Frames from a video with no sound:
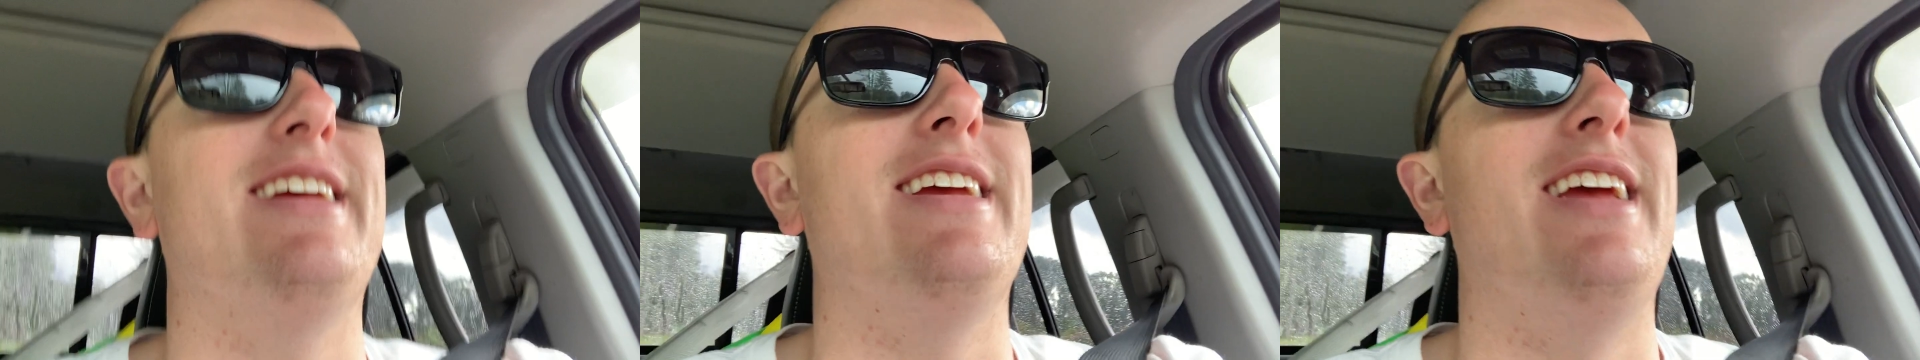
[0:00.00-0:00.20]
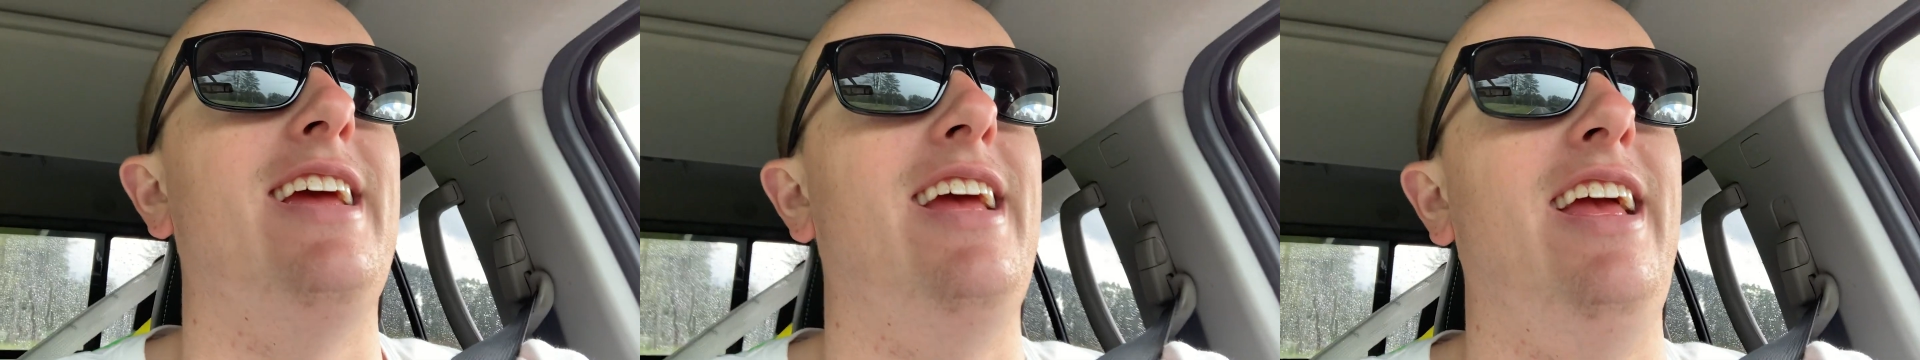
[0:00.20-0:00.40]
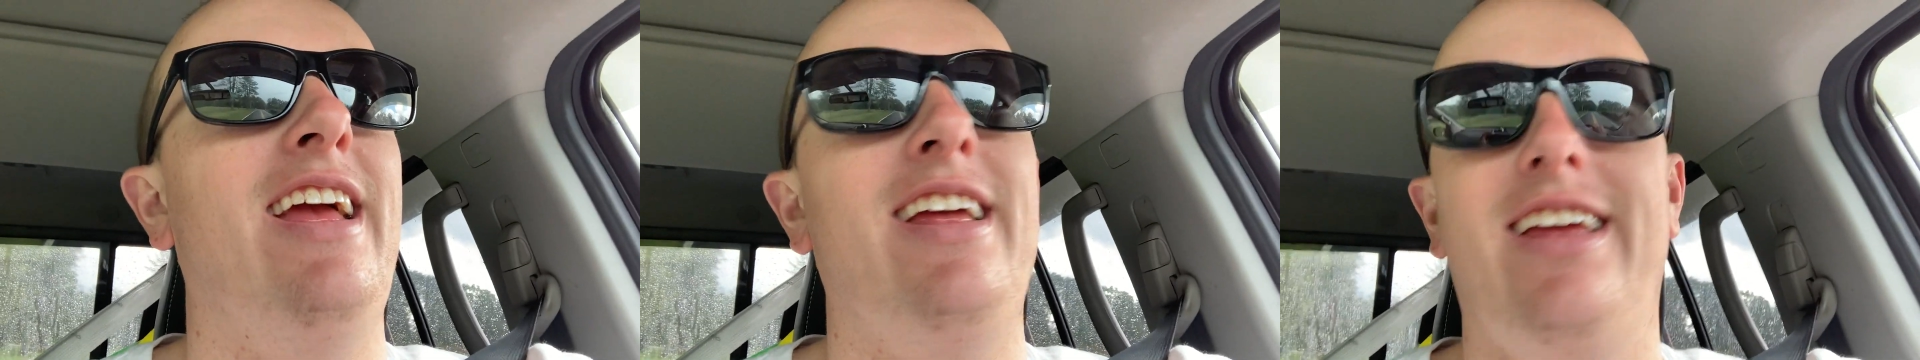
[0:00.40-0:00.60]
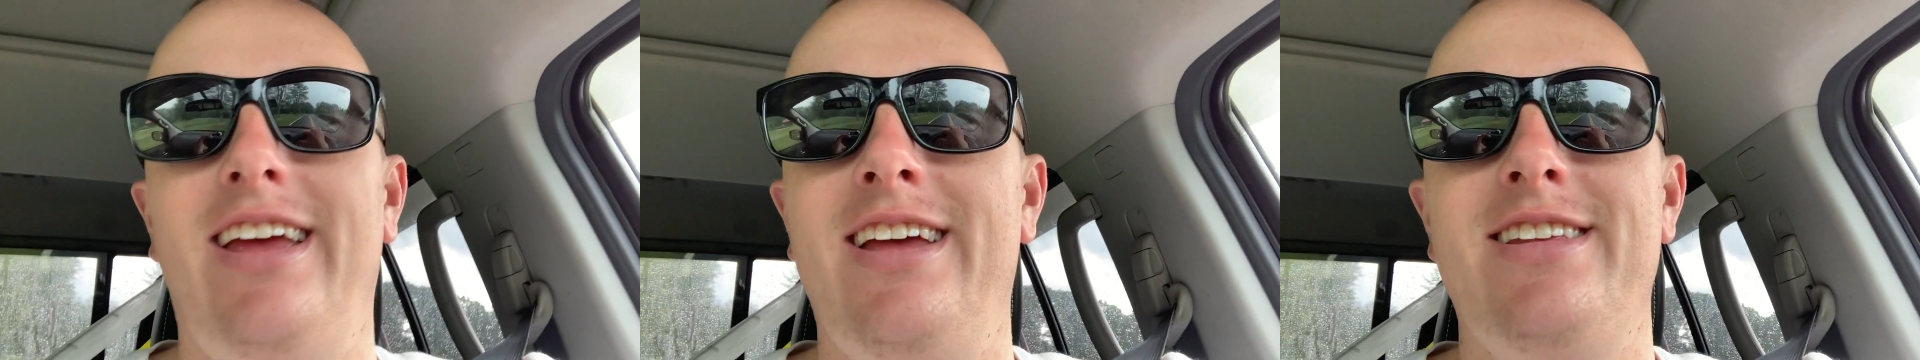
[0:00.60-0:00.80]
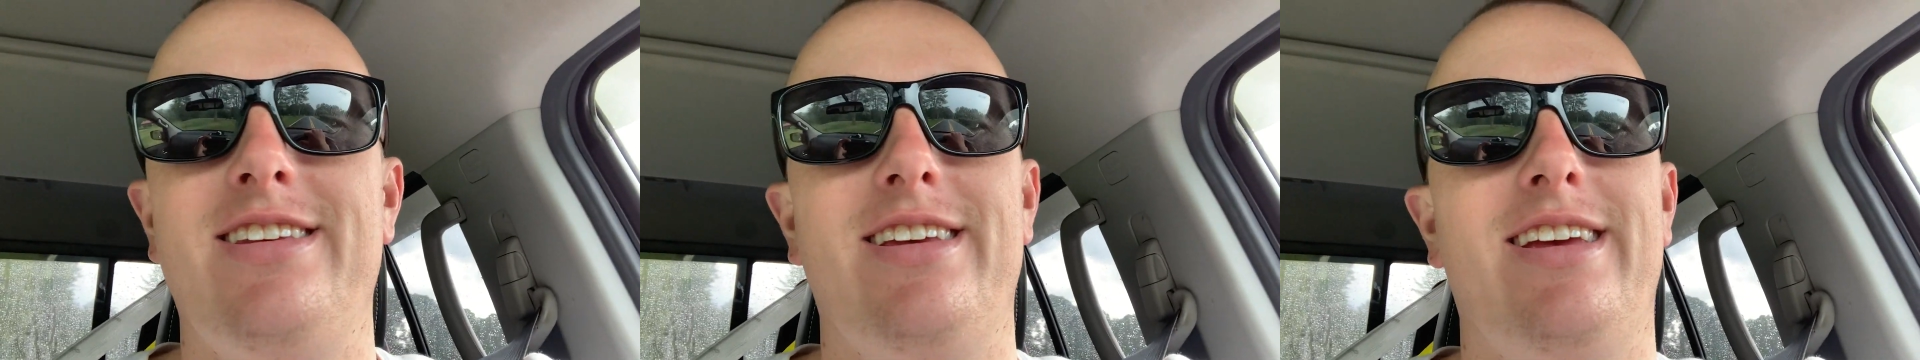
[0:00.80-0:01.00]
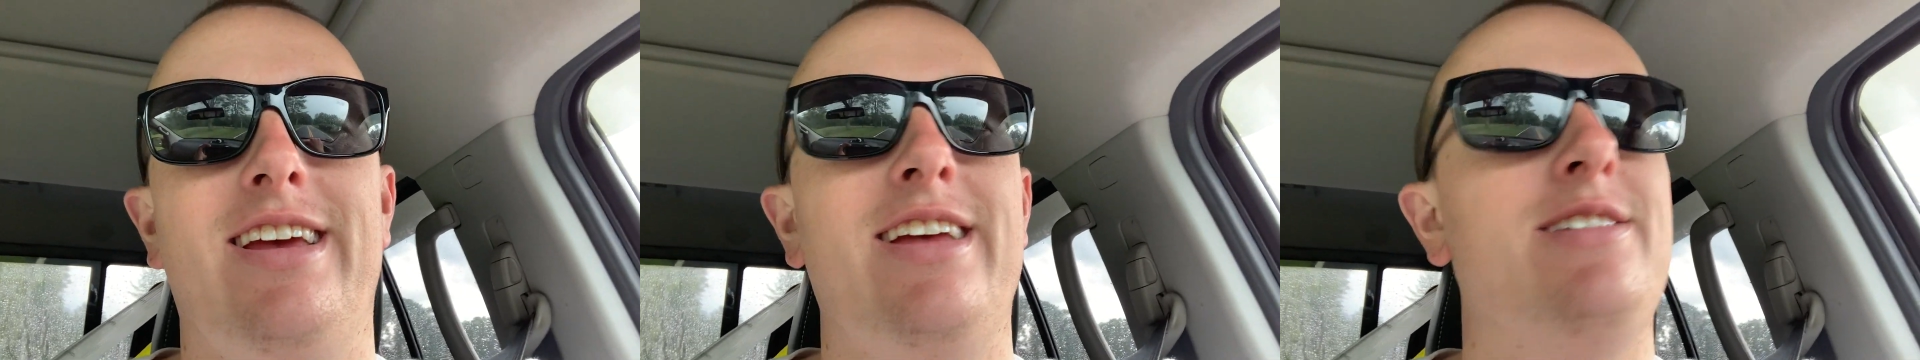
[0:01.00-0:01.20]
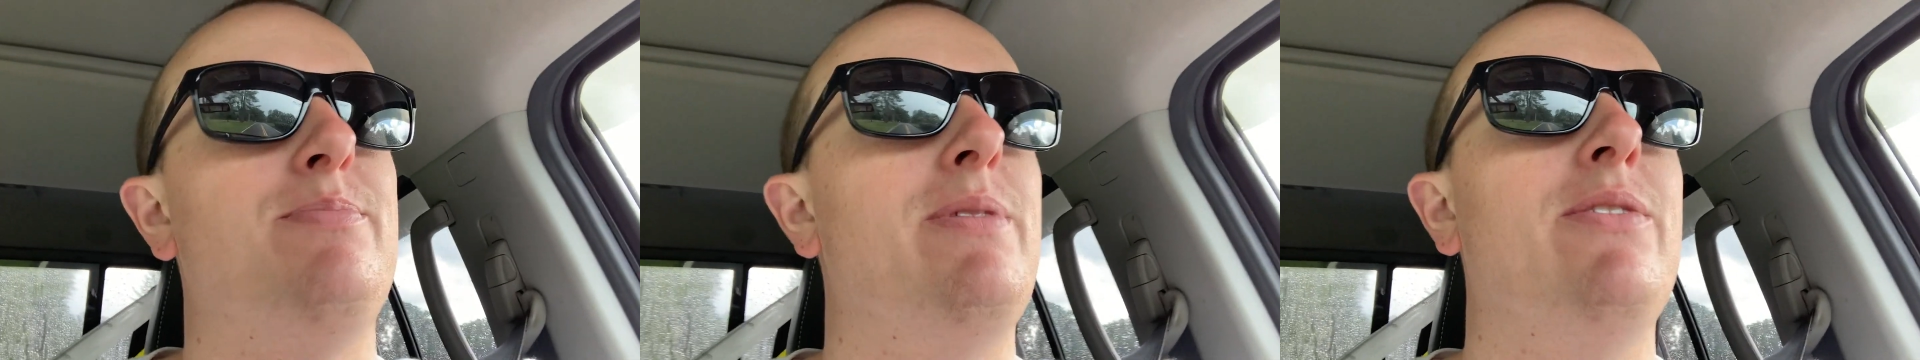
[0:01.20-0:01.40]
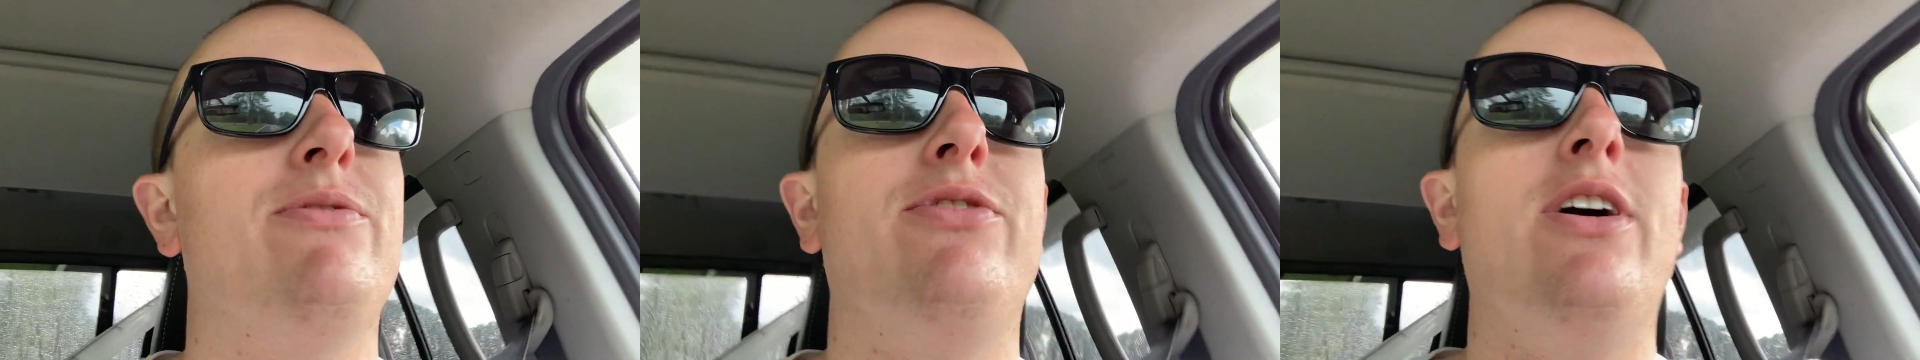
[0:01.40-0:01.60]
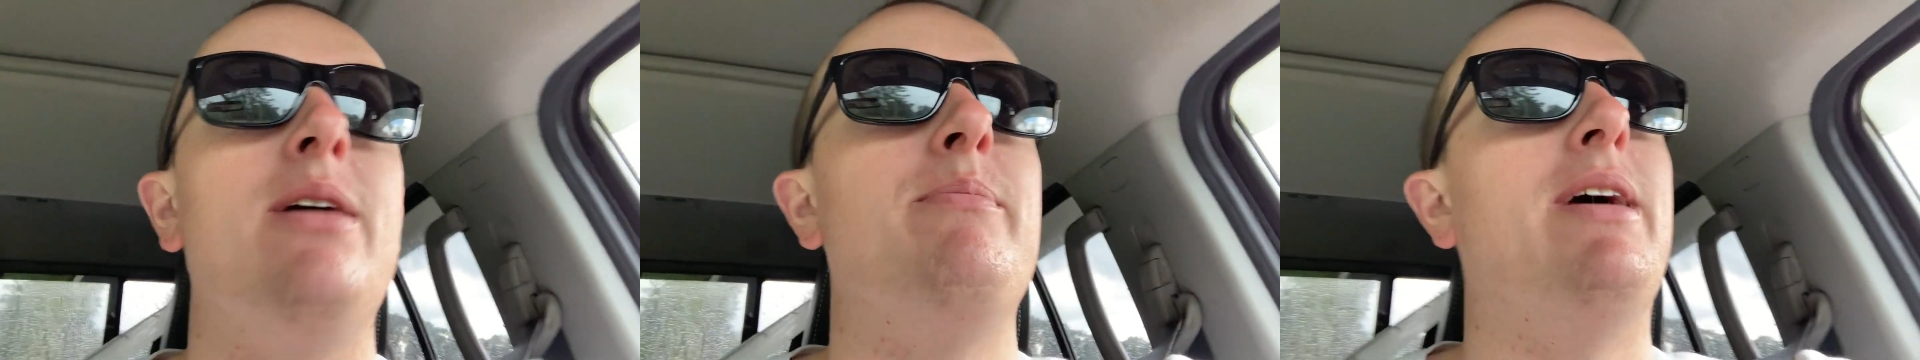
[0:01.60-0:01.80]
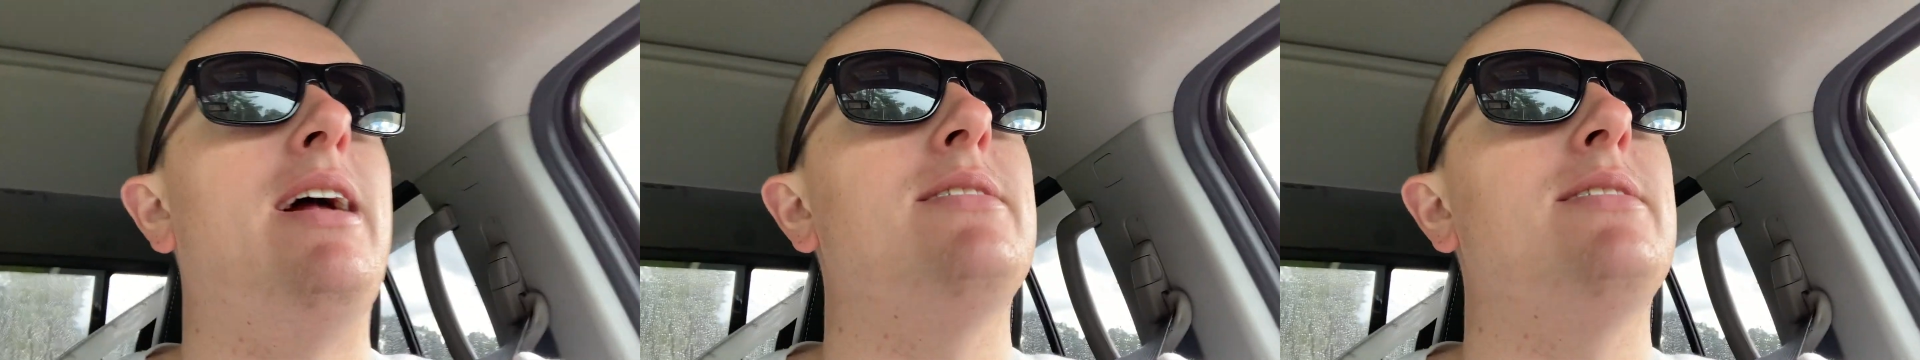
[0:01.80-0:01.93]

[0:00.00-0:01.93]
it's been fun, man.